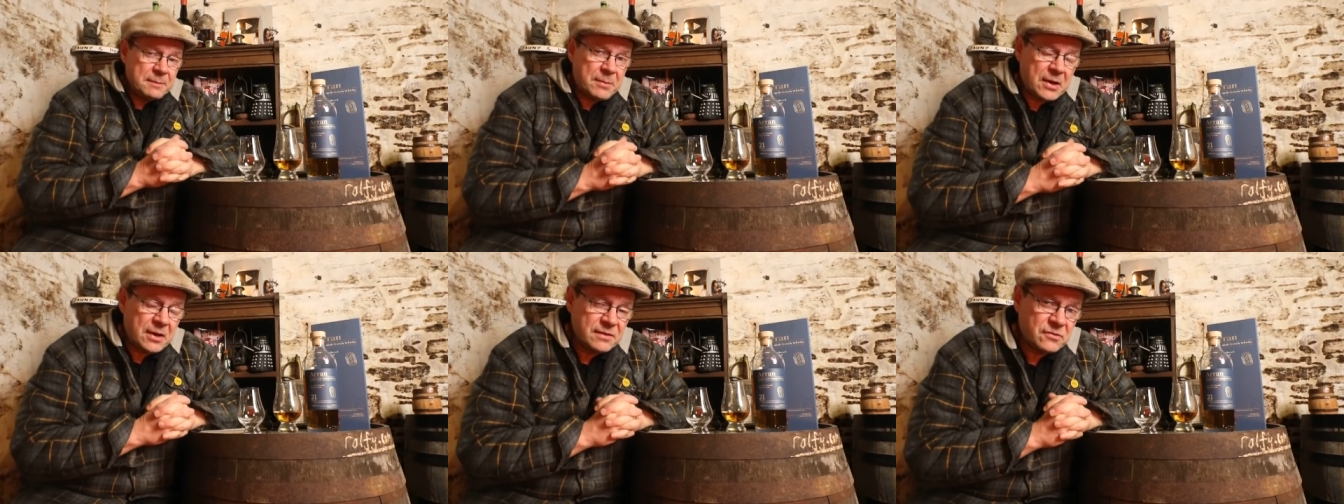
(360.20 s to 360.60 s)

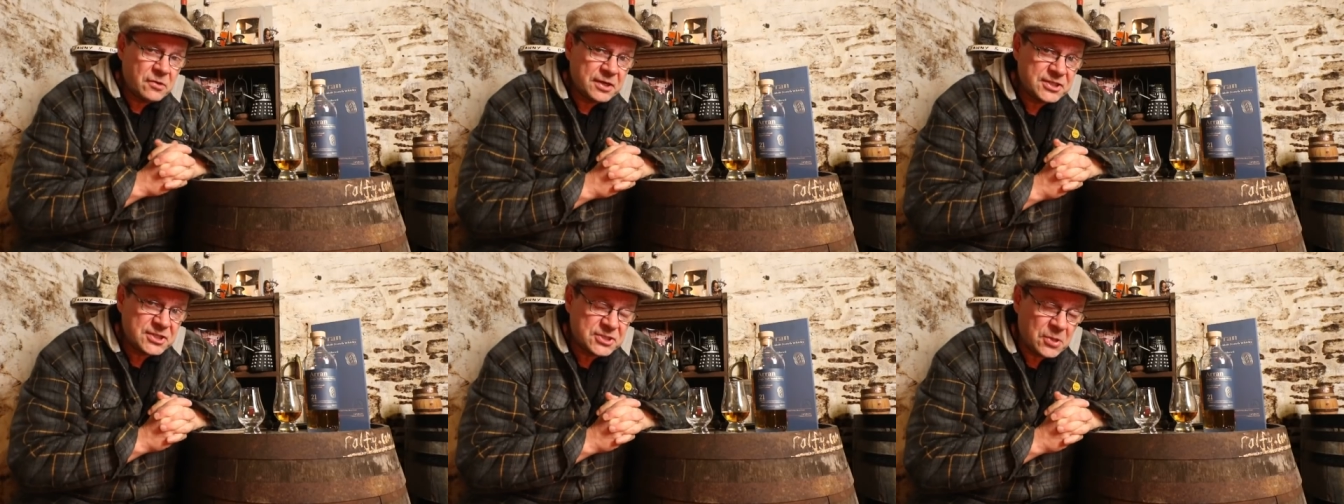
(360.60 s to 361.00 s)
bar. They've
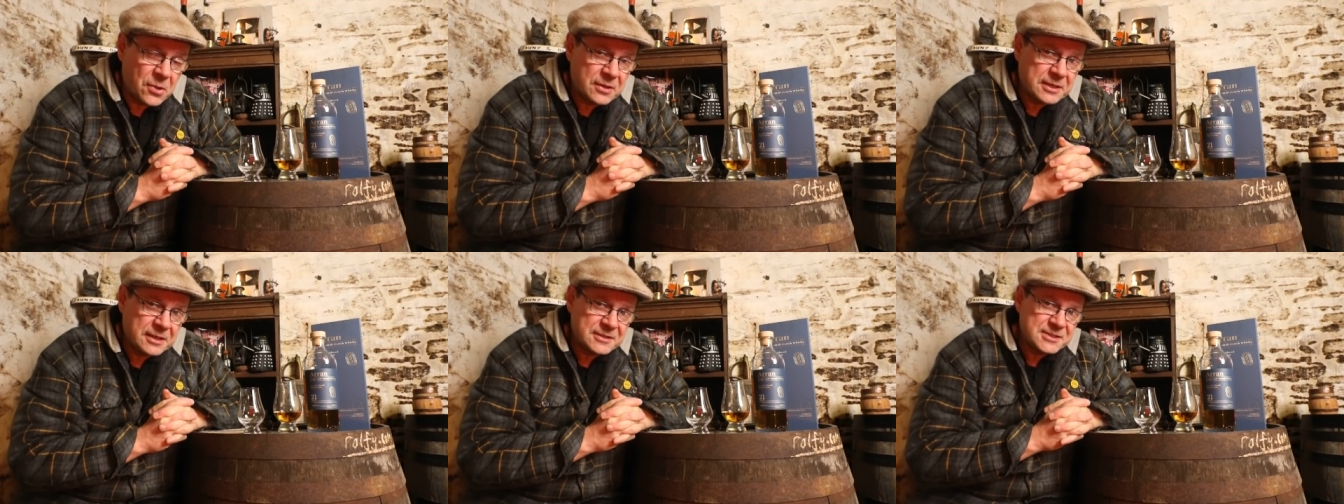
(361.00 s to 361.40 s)
got to
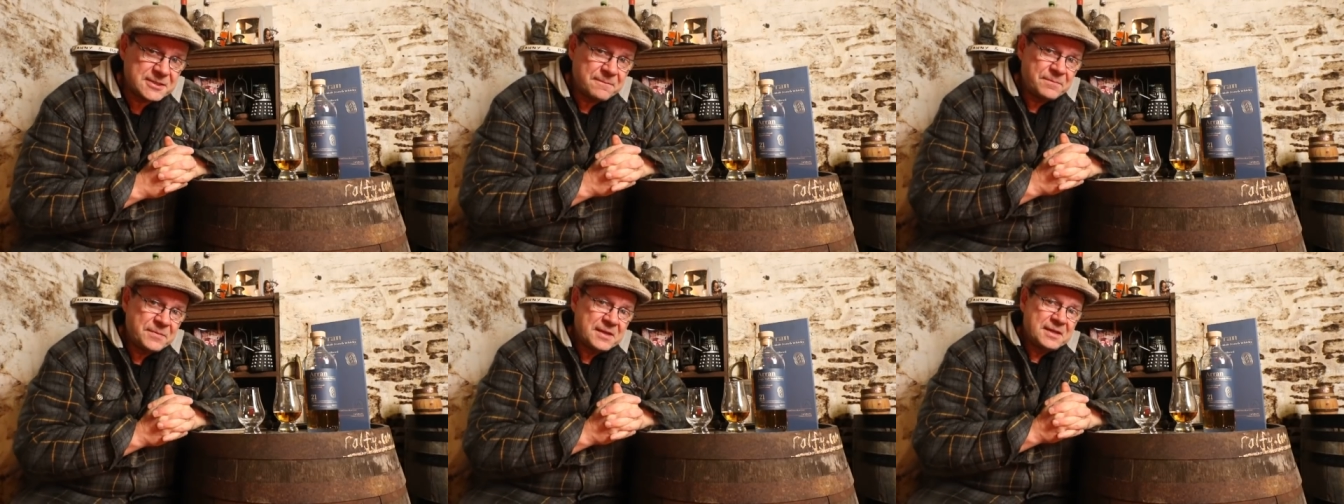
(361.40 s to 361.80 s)
stock
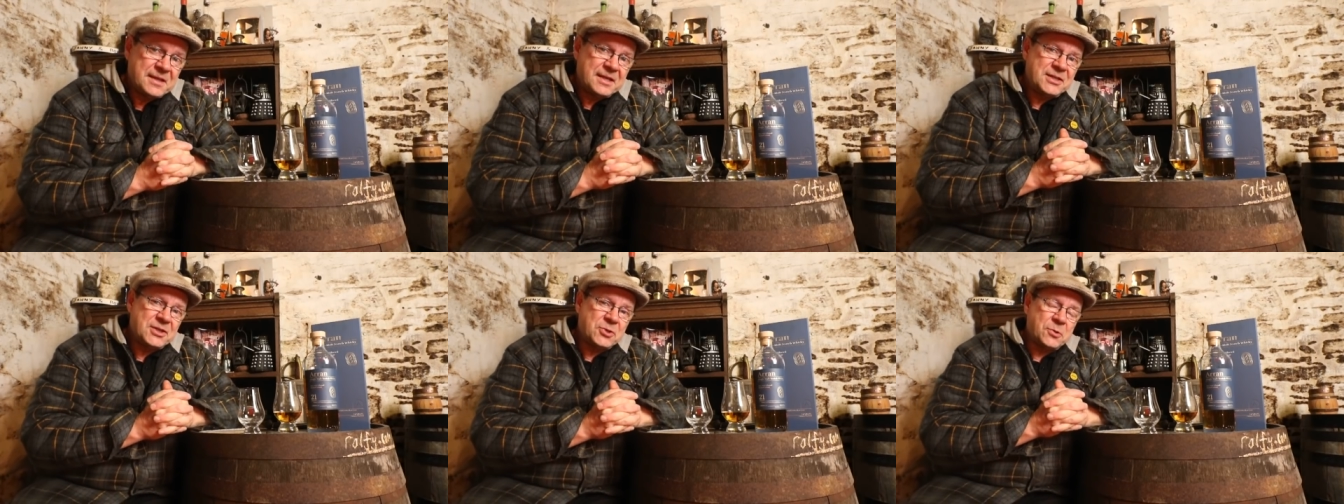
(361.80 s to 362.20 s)
it
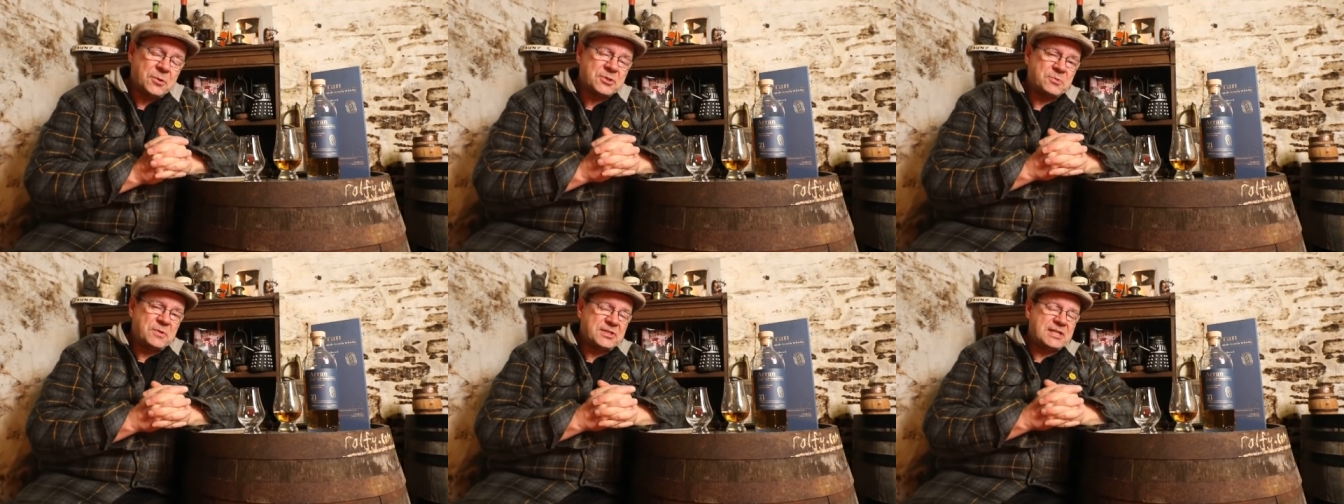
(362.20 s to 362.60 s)
and of
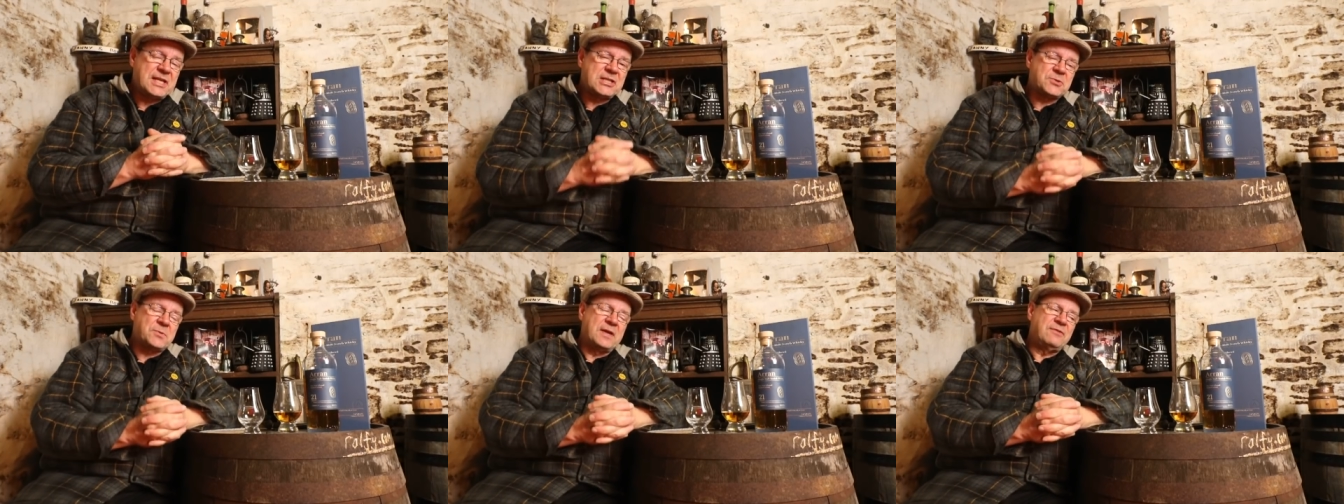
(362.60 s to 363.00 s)
course,
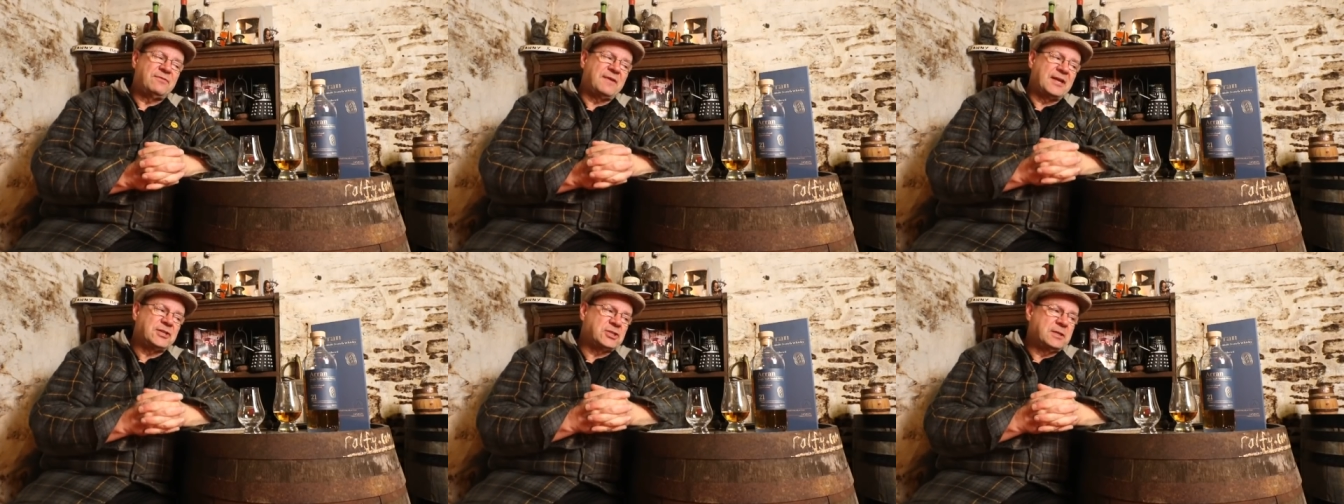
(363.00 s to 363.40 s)
whiskey is quite
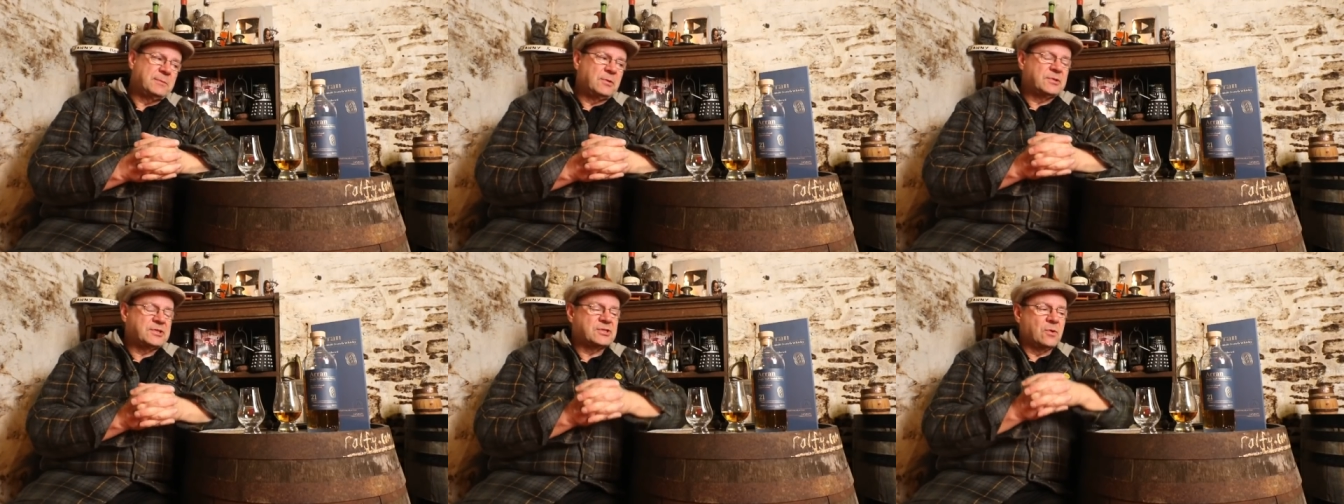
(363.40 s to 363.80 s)

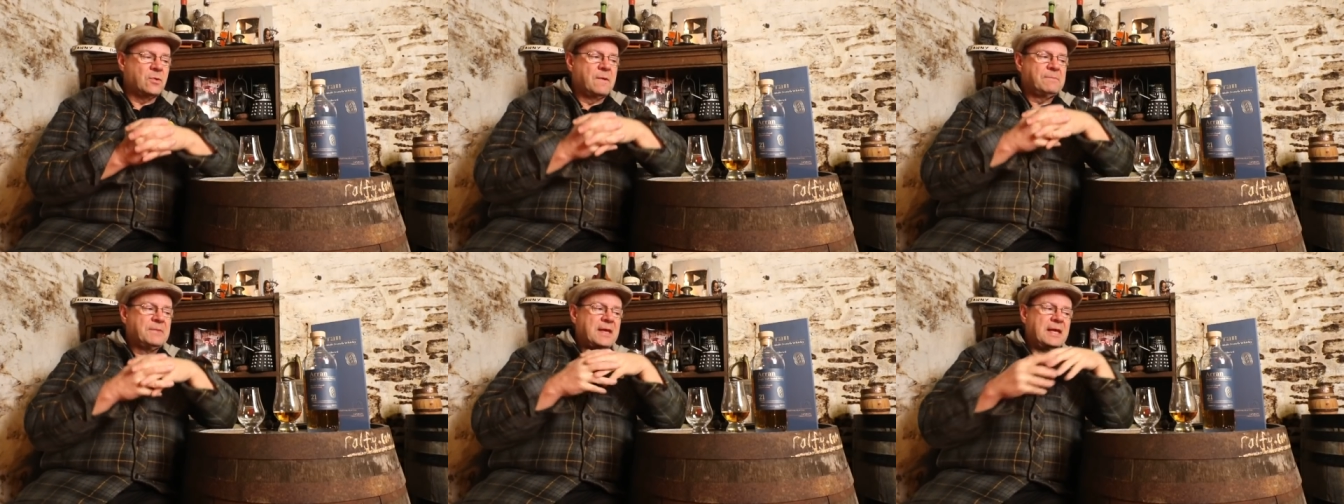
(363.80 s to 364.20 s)
fashionable,
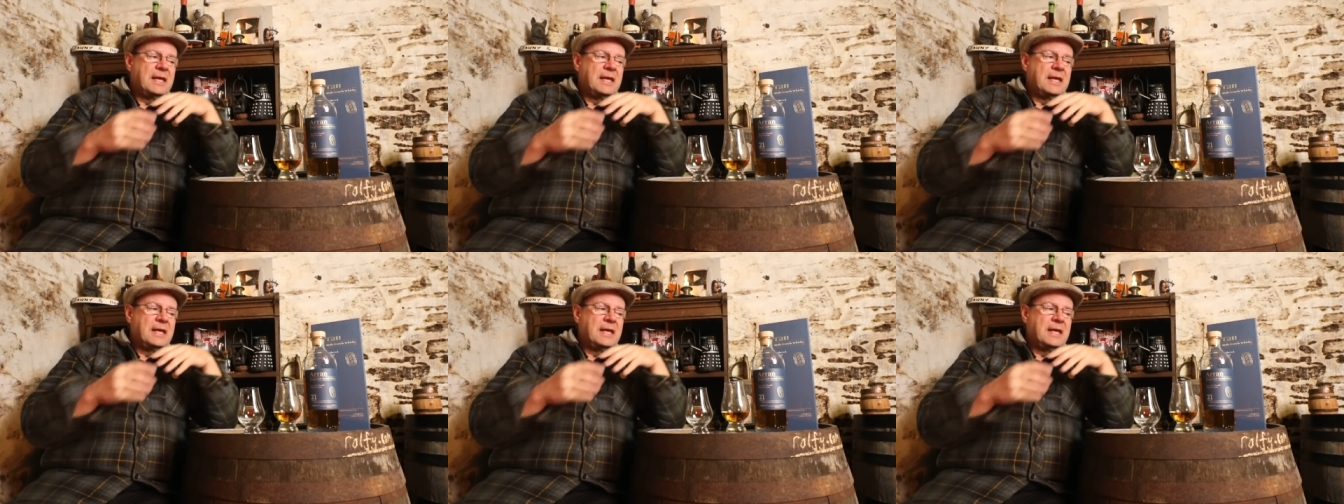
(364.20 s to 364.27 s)
so